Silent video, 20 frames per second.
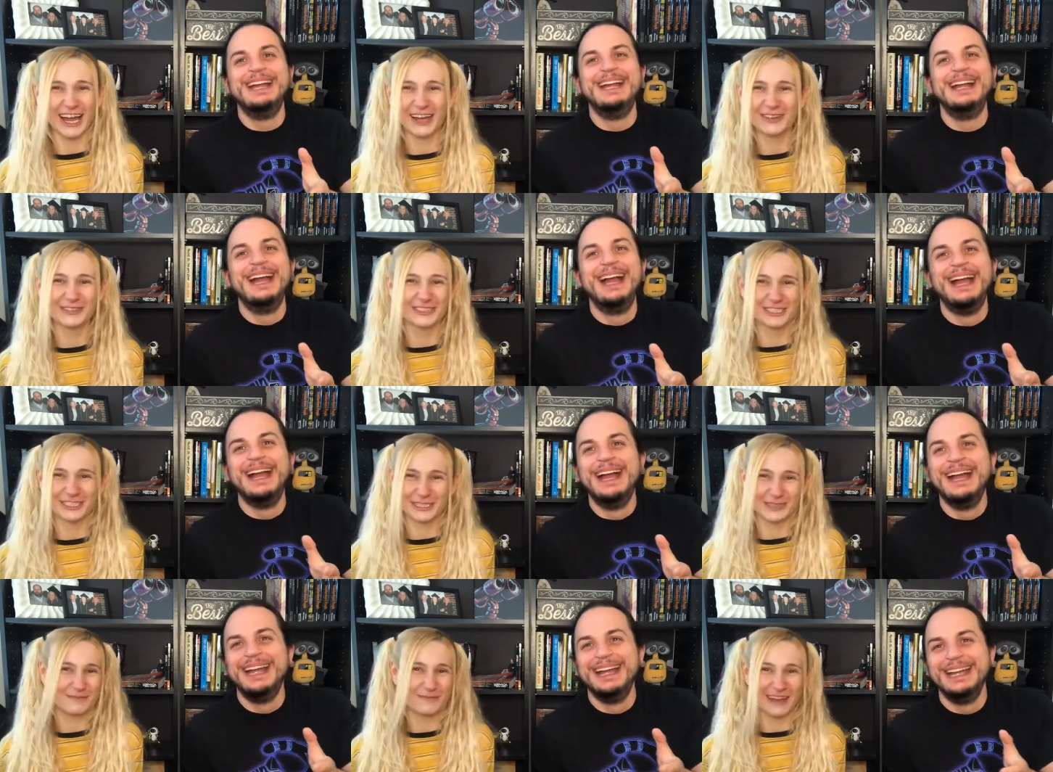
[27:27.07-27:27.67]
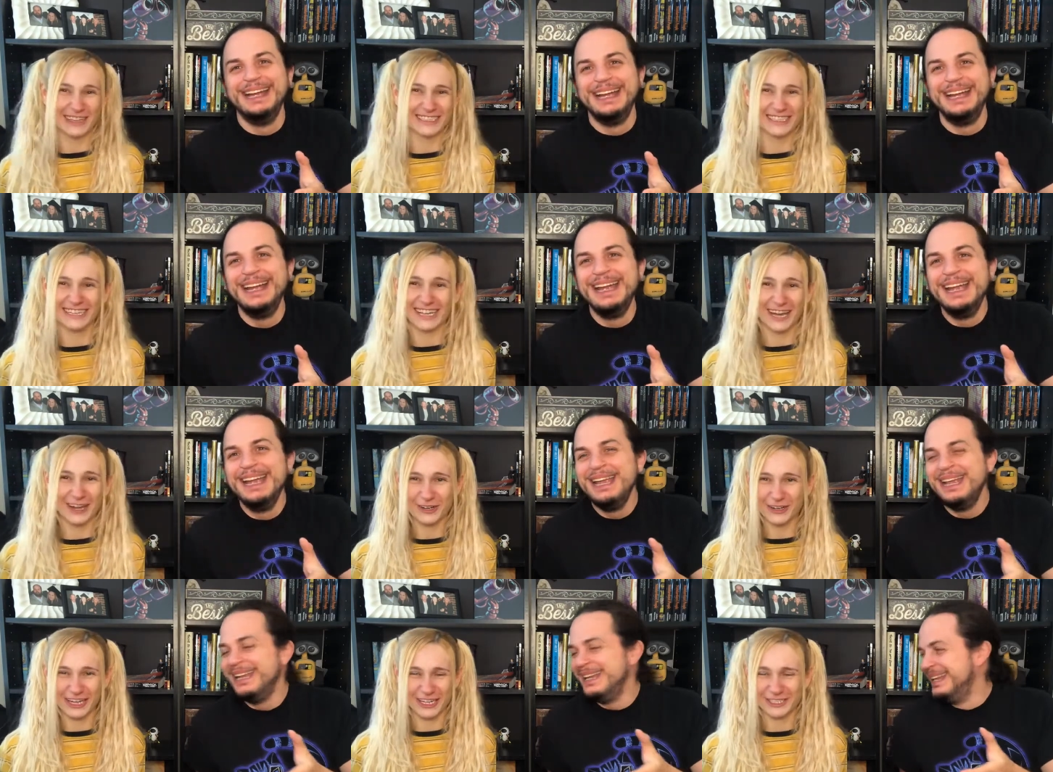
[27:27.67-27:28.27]
Speaker 1: was just messing. I
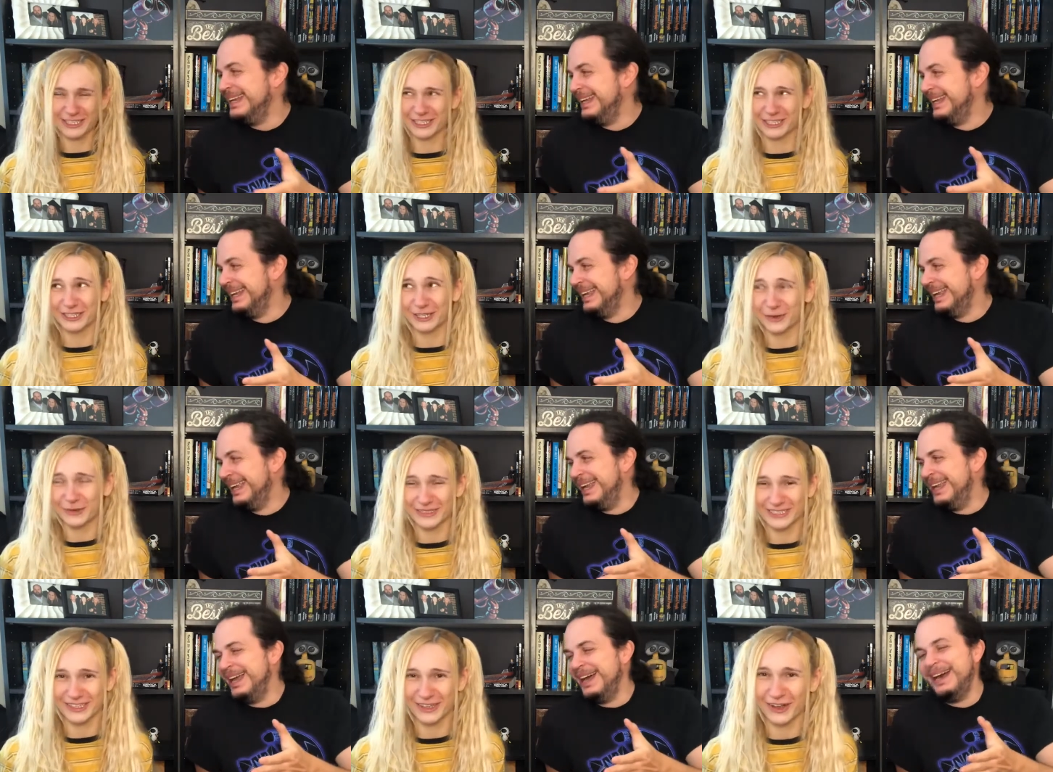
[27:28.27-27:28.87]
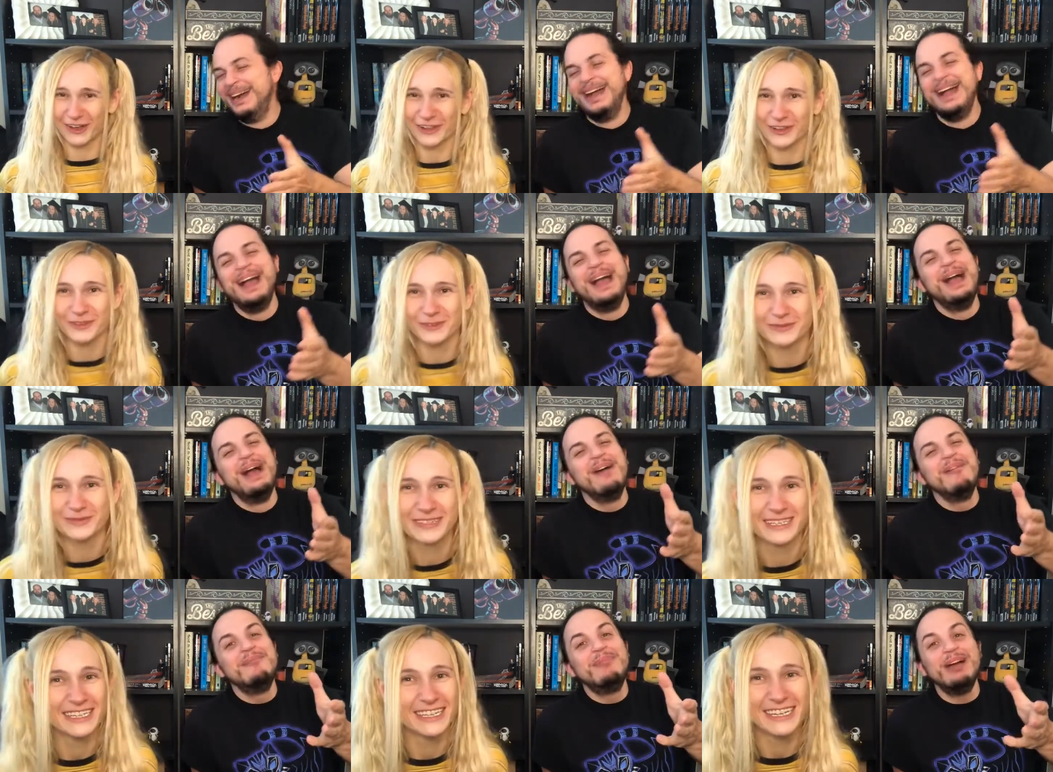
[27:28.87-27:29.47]
don't actually know what to call them.
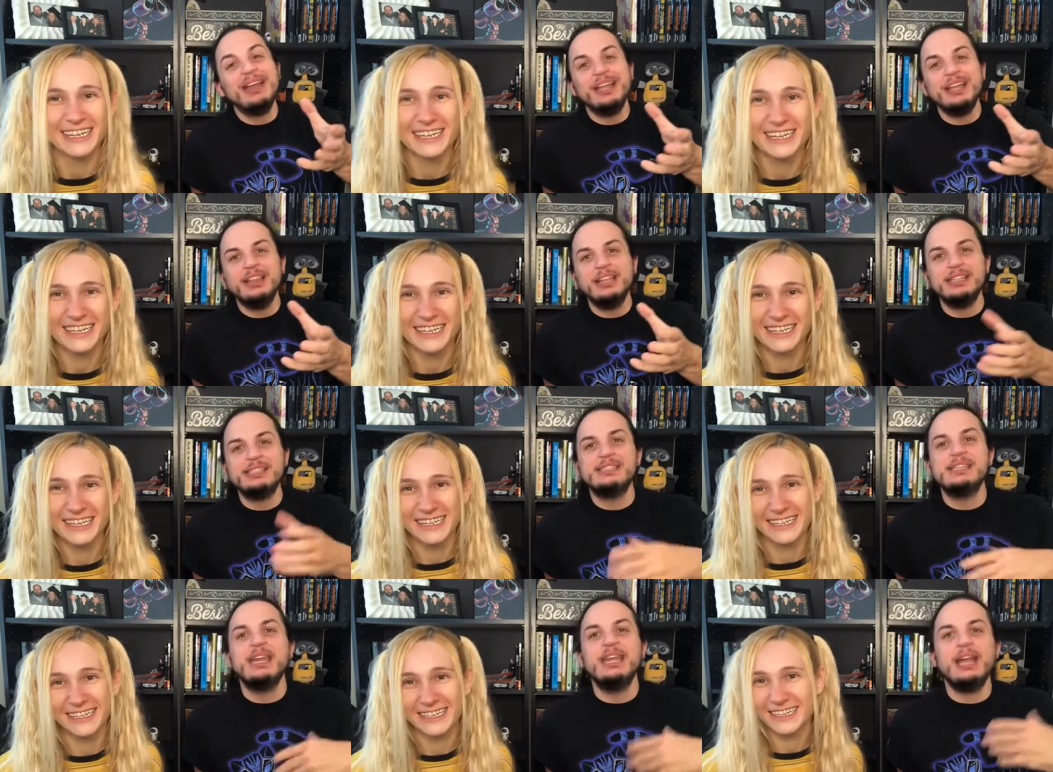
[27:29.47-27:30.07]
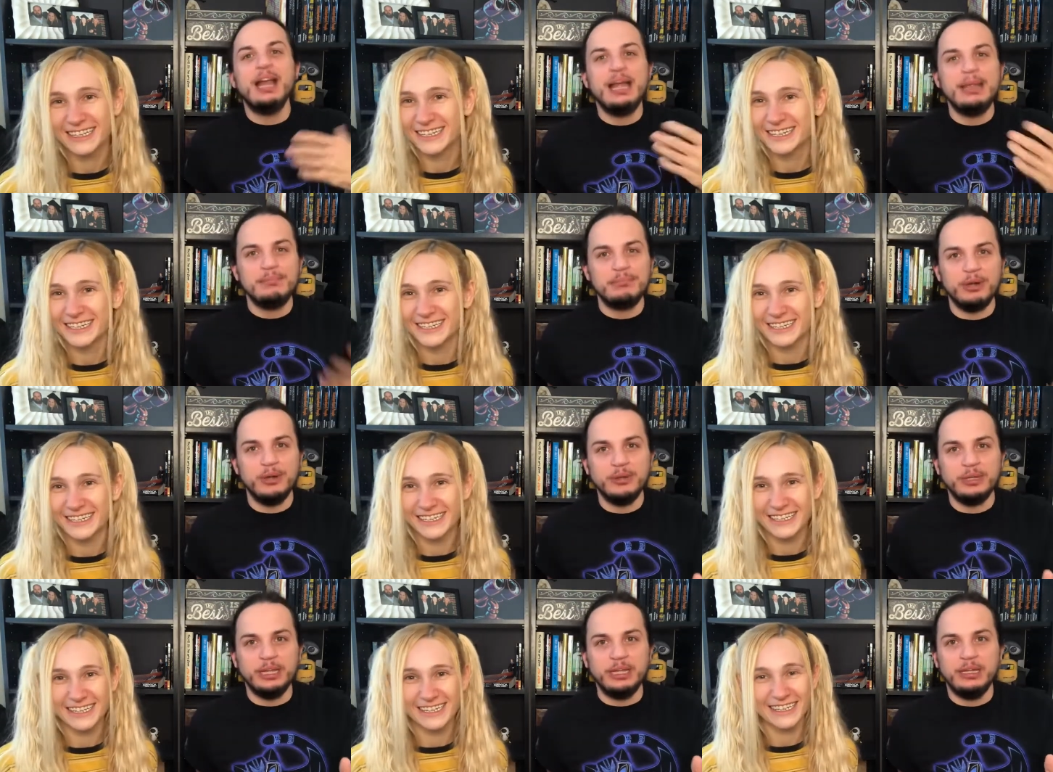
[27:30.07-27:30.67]
Speaker 2: But let's say I
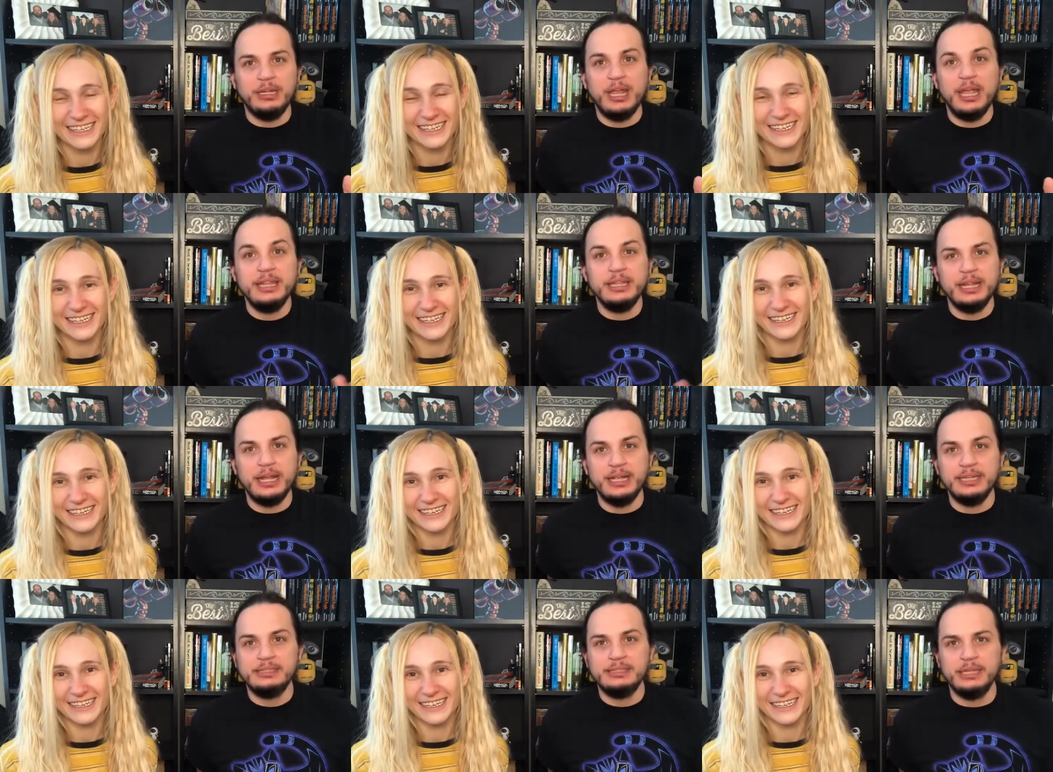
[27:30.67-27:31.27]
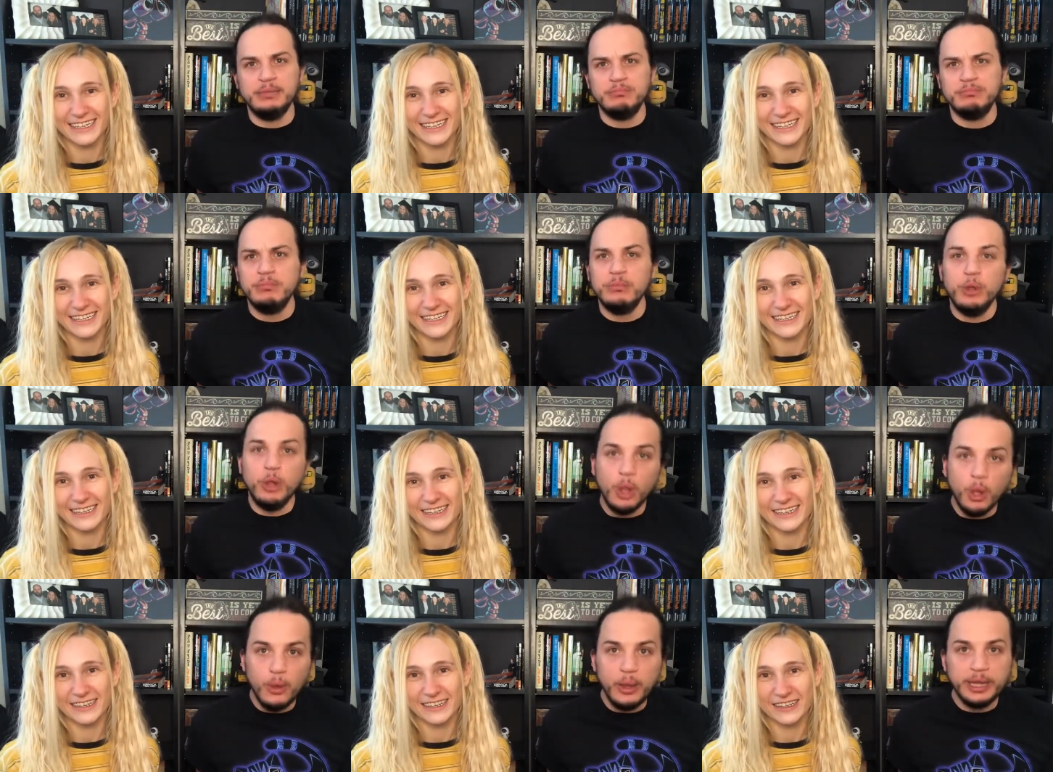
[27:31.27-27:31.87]
broke it, and then I said,
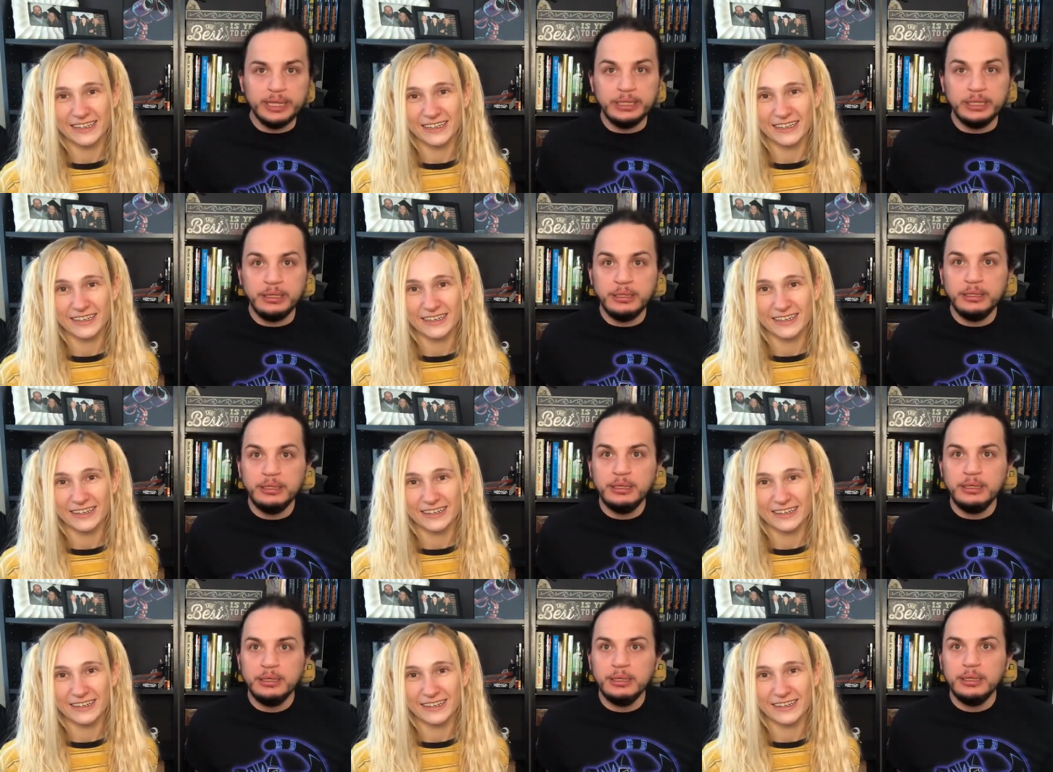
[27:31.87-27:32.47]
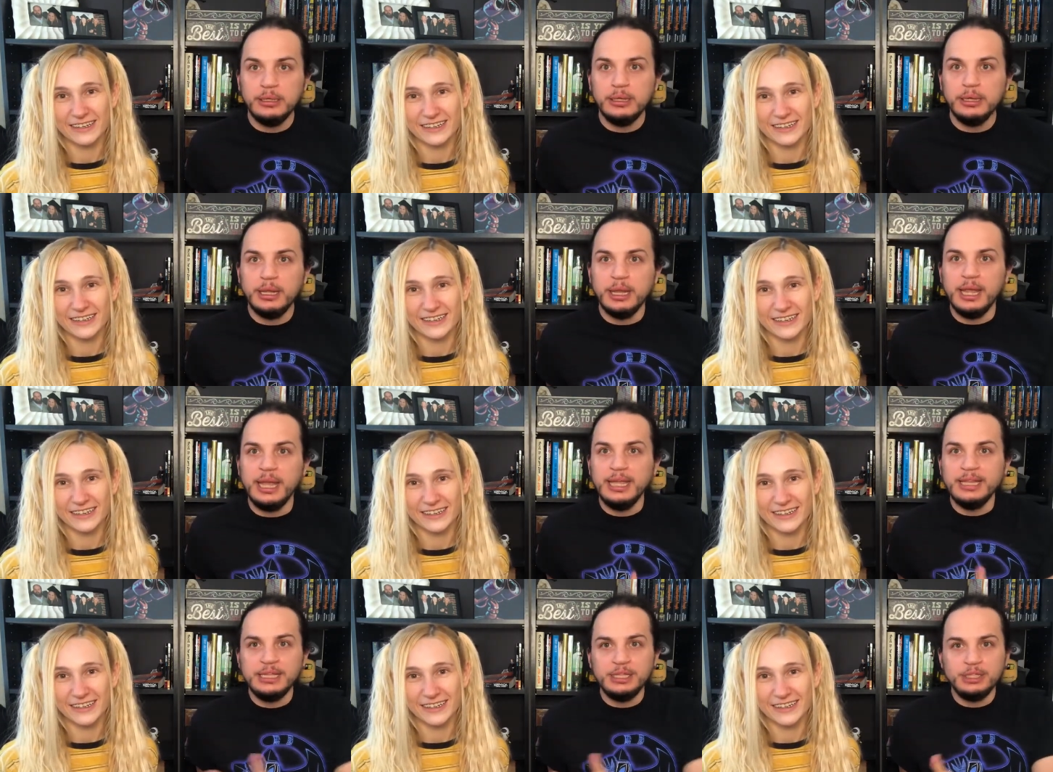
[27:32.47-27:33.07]
"No, I didn't," and then